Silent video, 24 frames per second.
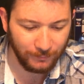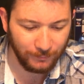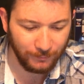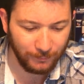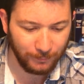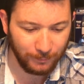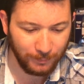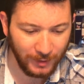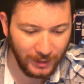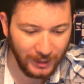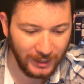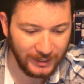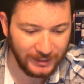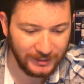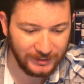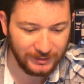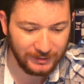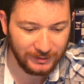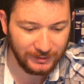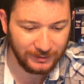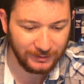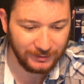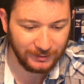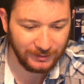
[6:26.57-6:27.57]
But
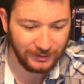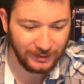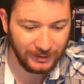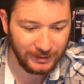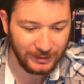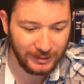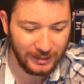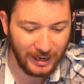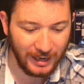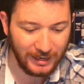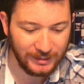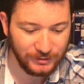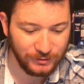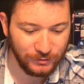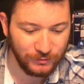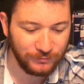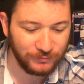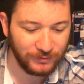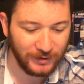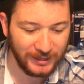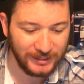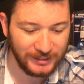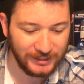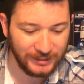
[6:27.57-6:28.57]
I do
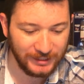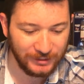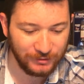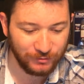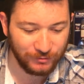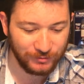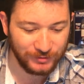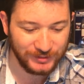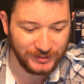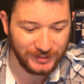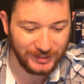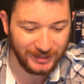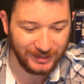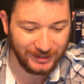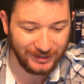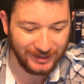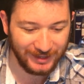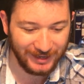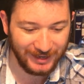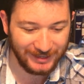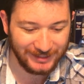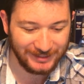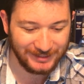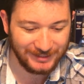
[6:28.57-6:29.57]
find it interesting
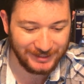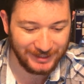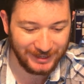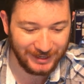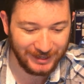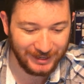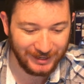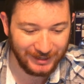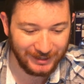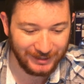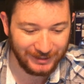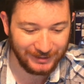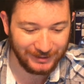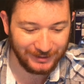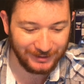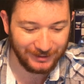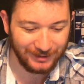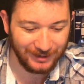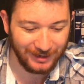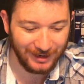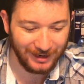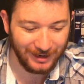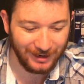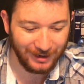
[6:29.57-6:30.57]
that
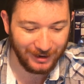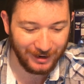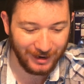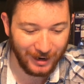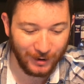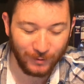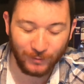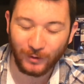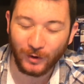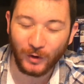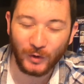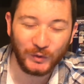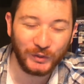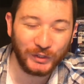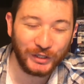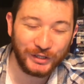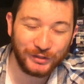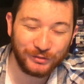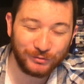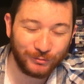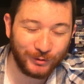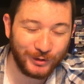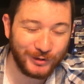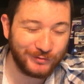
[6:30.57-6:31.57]
our
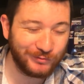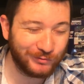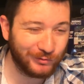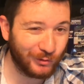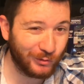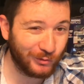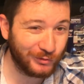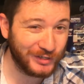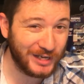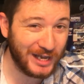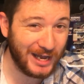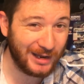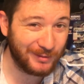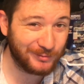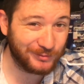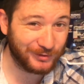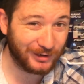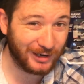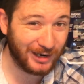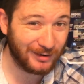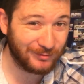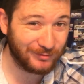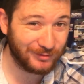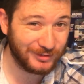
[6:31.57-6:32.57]
only 3 full-time
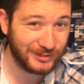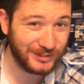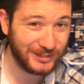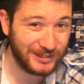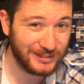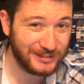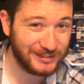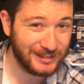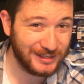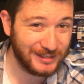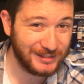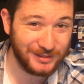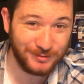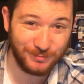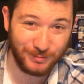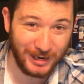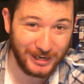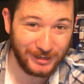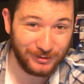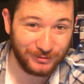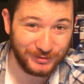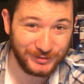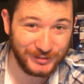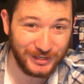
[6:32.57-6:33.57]
drivers this season,
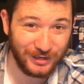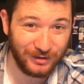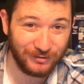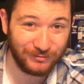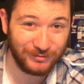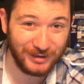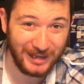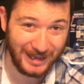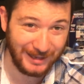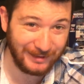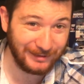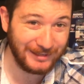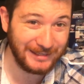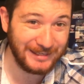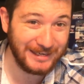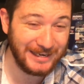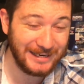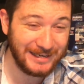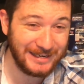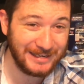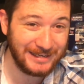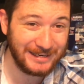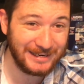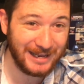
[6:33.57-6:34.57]
Michael Self, Hailie
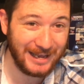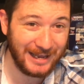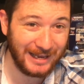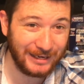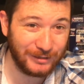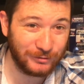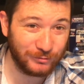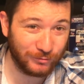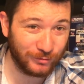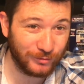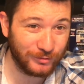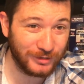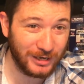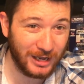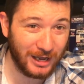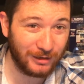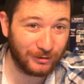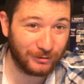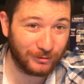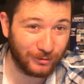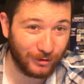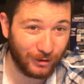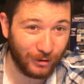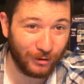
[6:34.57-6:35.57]
Deegan, and Drew
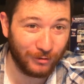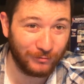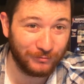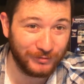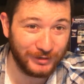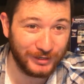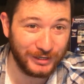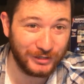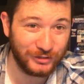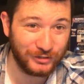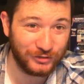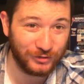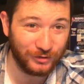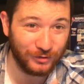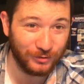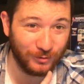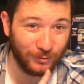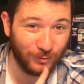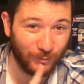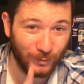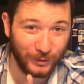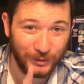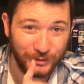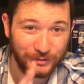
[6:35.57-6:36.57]
Dollar, all finished
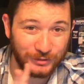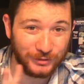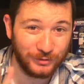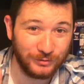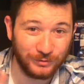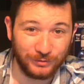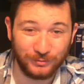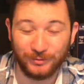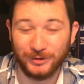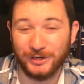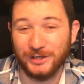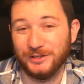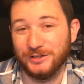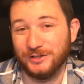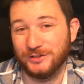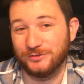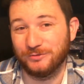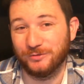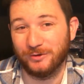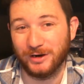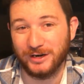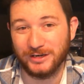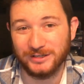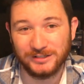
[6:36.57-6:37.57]
1, 2, 3 in
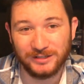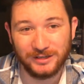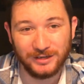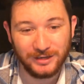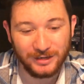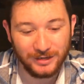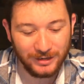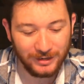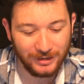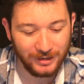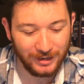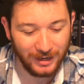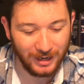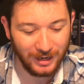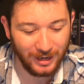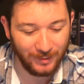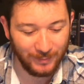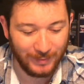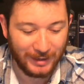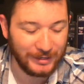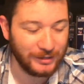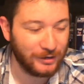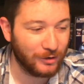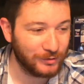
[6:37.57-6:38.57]
this race.
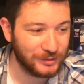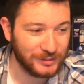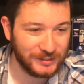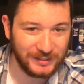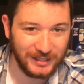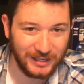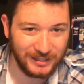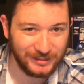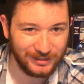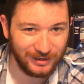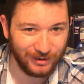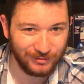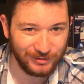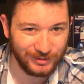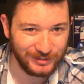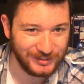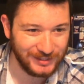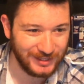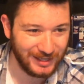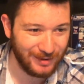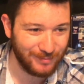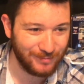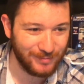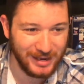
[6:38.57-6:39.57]
I know it's Daytona,
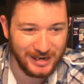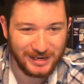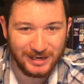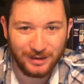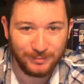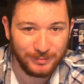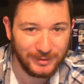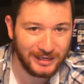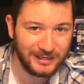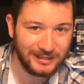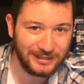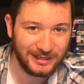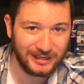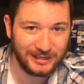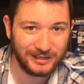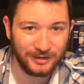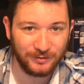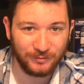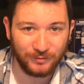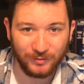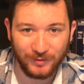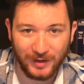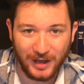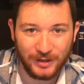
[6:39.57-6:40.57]
so that may not be
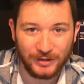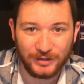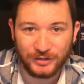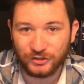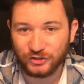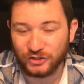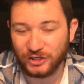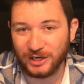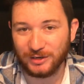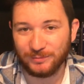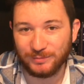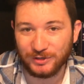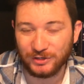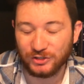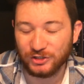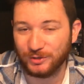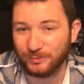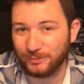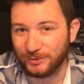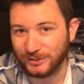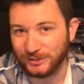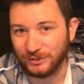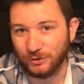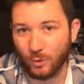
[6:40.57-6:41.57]
indicative of how this
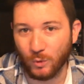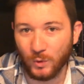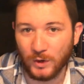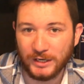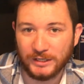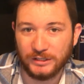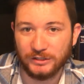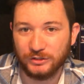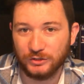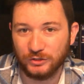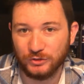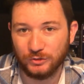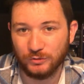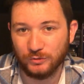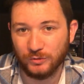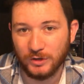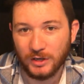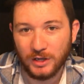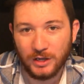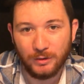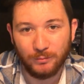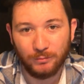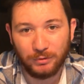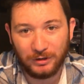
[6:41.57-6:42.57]
championship is going to
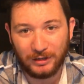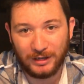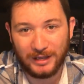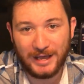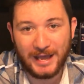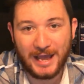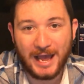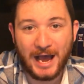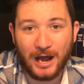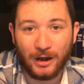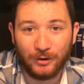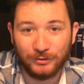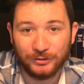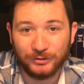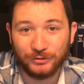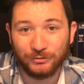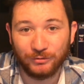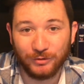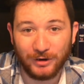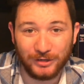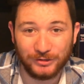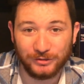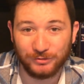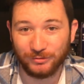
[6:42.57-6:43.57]
play out
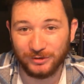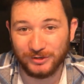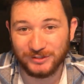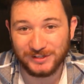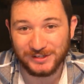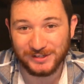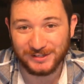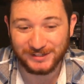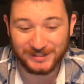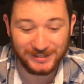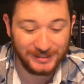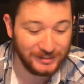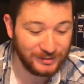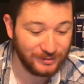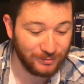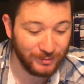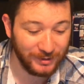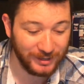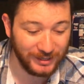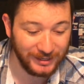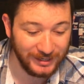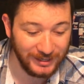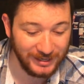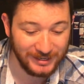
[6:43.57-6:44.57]
throughout the rest of the season,
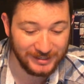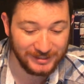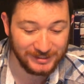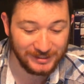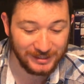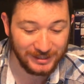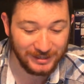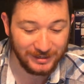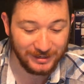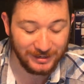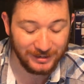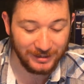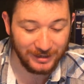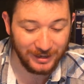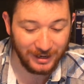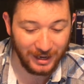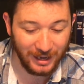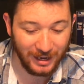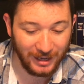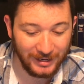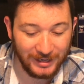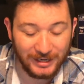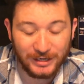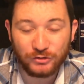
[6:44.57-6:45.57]
but it is
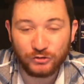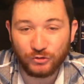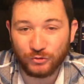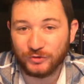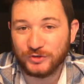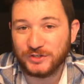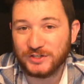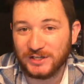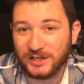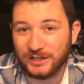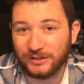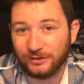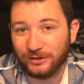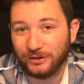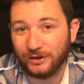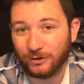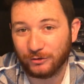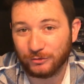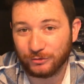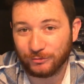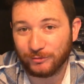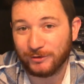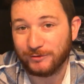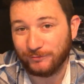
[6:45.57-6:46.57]
interesting that
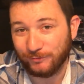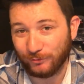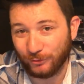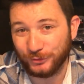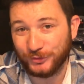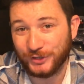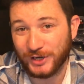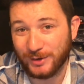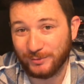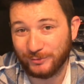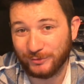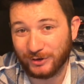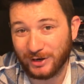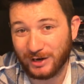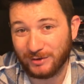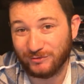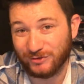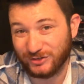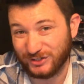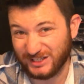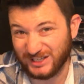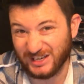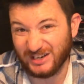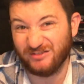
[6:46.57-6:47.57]
our 3 full-time
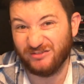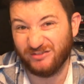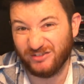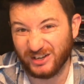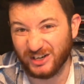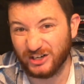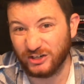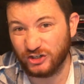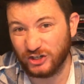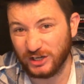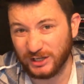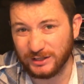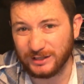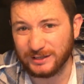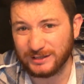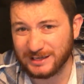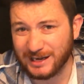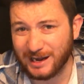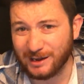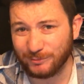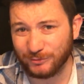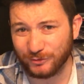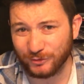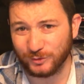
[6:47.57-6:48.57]
drivers did finish in the
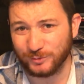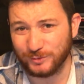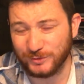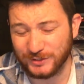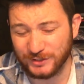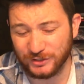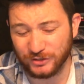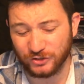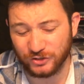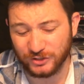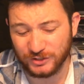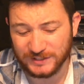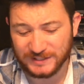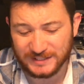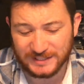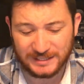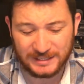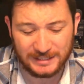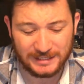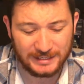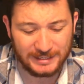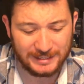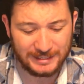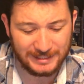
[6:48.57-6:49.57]
top 3 positions
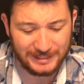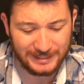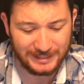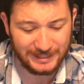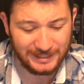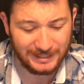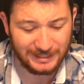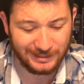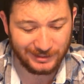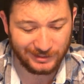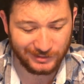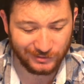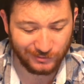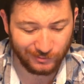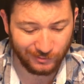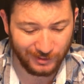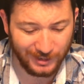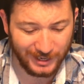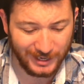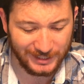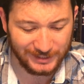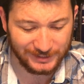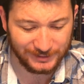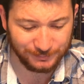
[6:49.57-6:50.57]
in this
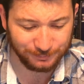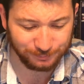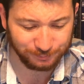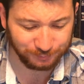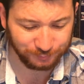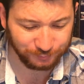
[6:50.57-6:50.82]
race.